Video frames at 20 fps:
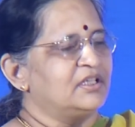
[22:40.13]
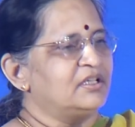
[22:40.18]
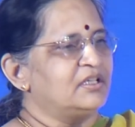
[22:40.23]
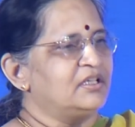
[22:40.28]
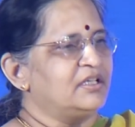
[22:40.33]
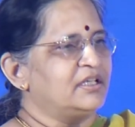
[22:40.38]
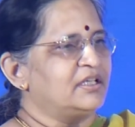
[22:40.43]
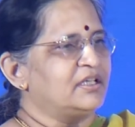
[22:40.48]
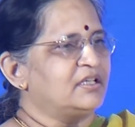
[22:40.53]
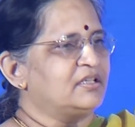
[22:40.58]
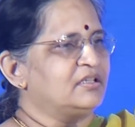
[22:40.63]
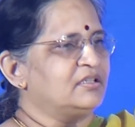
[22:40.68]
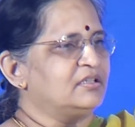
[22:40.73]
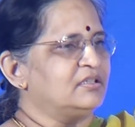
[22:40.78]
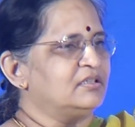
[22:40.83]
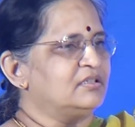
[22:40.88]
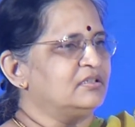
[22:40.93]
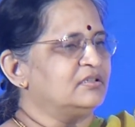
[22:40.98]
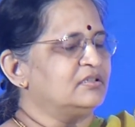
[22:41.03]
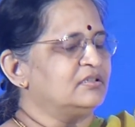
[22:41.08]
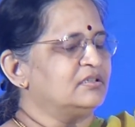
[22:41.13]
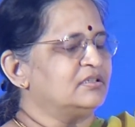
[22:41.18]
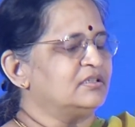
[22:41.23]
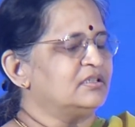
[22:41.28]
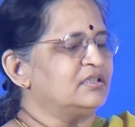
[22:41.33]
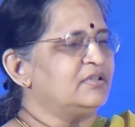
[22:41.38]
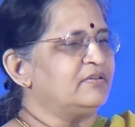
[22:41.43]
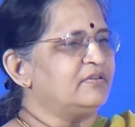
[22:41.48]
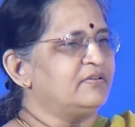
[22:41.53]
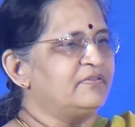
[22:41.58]
Like
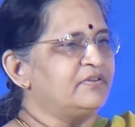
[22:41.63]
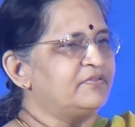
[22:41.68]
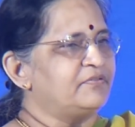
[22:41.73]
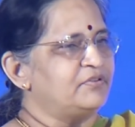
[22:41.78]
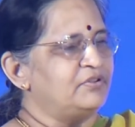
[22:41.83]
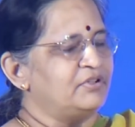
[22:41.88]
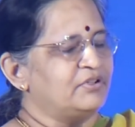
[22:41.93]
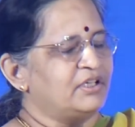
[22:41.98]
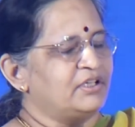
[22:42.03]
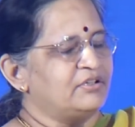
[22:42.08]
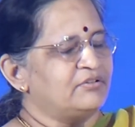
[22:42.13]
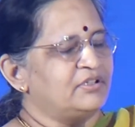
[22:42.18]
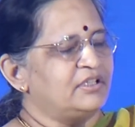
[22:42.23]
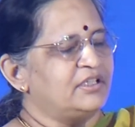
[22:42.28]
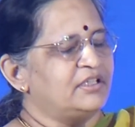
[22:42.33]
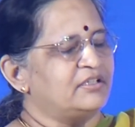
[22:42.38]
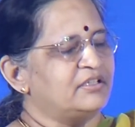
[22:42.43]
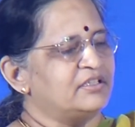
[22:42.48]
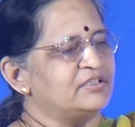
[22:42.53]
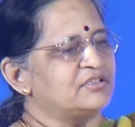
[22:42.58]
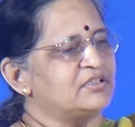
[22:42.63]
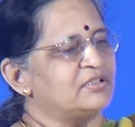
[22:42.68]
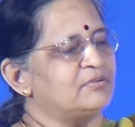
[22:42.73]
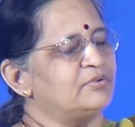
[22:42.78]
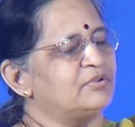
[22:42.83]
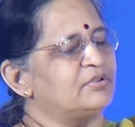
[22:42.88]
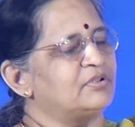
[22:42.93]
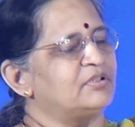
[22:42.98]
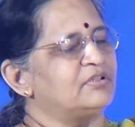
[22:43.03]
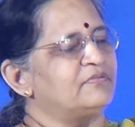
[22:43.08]
even if you look into the literature,
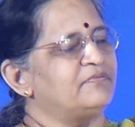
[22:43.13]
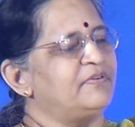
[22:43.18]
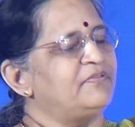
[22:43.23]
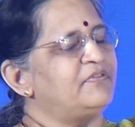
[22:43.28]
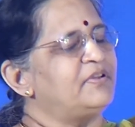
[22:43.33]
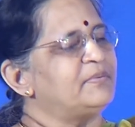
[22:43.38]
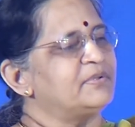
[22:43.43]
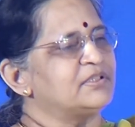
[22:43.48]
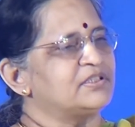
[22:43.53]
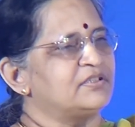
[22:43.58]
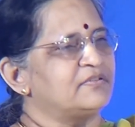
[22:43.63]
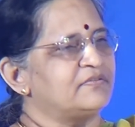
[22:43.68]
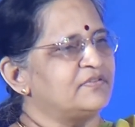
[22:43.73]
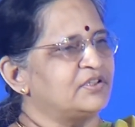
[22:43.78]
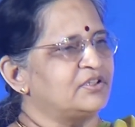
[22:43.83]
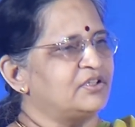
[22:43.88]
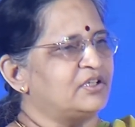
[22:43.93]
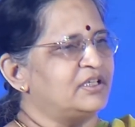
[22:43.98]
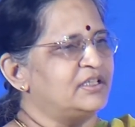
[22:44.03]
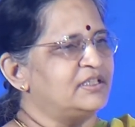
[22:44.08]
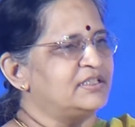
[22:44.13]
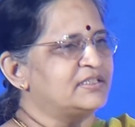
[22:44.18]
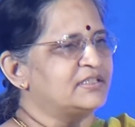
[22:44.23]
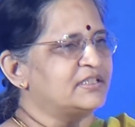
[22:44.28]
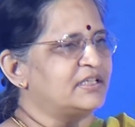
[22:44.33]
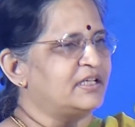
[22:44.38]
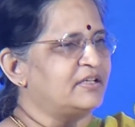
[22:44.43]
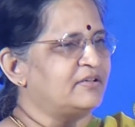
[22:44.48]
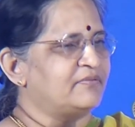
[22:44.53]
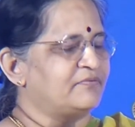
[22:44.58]
about 50% of the calls
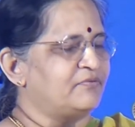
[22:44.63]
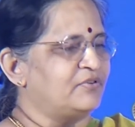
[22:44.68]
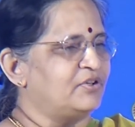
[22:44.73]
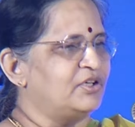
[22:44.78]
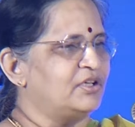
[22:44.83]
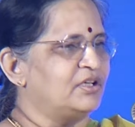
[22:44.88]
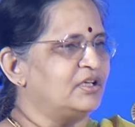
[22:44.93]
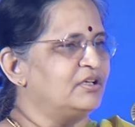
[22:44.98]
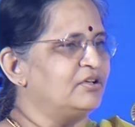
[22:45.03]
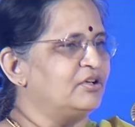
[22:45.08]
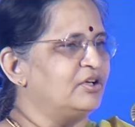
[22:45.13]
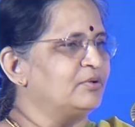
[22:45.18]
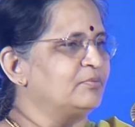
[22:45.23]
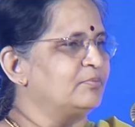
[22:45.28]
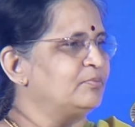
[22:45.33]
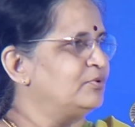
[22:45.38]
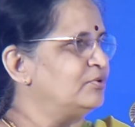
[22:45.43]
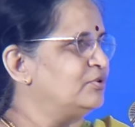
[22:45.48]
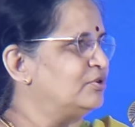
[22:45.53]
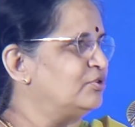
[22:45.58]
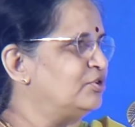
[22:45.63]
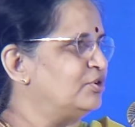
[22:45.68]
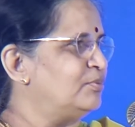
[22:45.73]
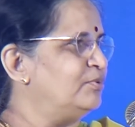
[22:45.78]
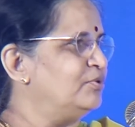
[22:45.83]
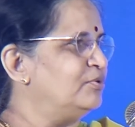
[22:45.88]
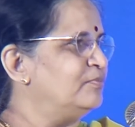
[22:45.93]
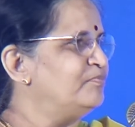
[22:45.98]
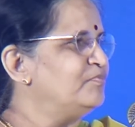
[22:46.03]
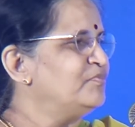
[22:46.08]
are for non-blue code
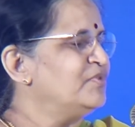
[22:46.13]
blue.